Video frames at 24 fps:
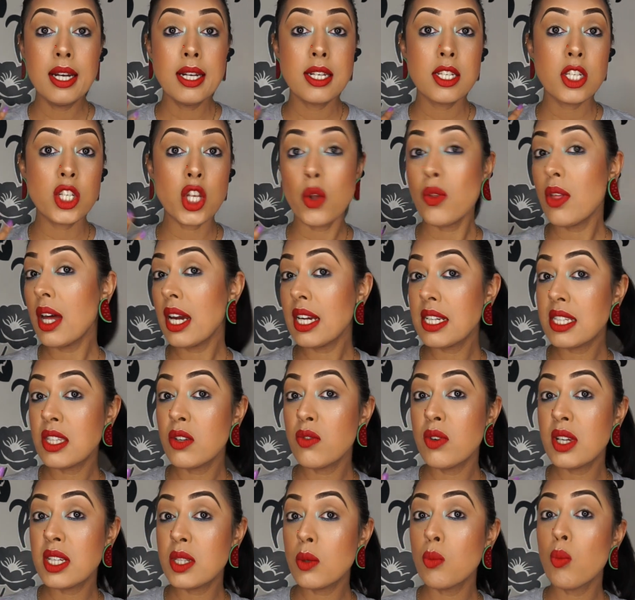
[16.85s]
So that is
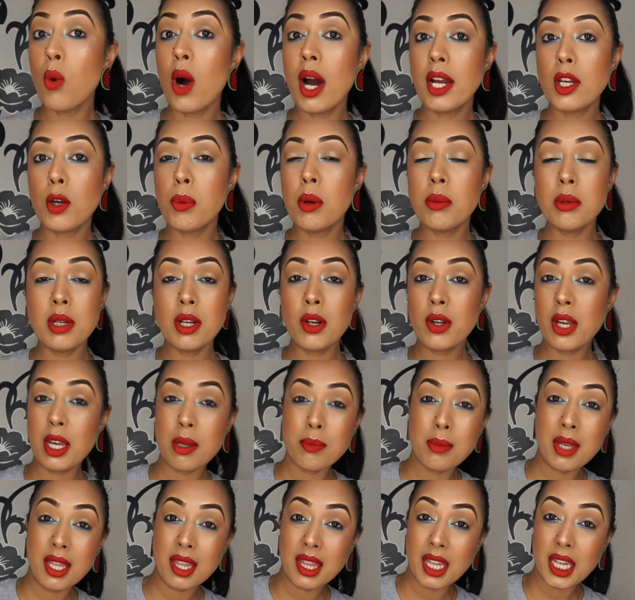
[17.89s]
the reason why you're probably
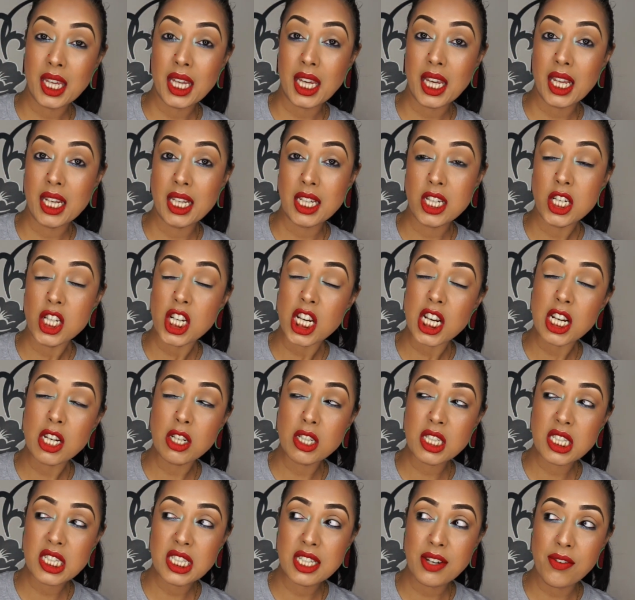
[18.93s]
looking at me and thinking, she
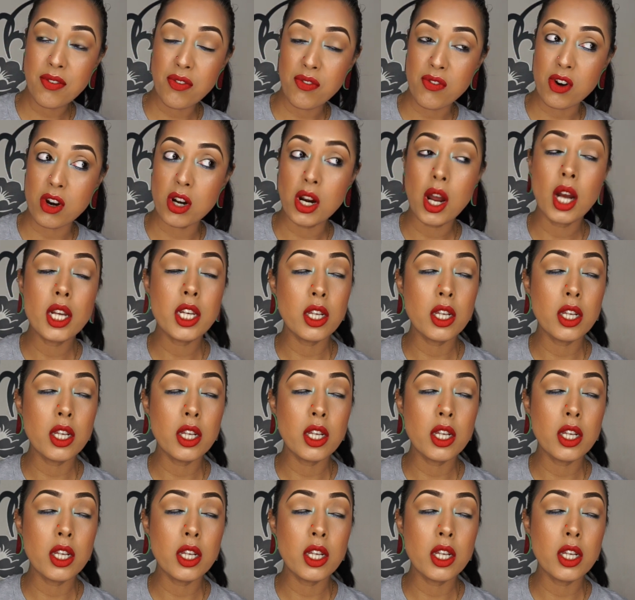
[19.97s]
looks different.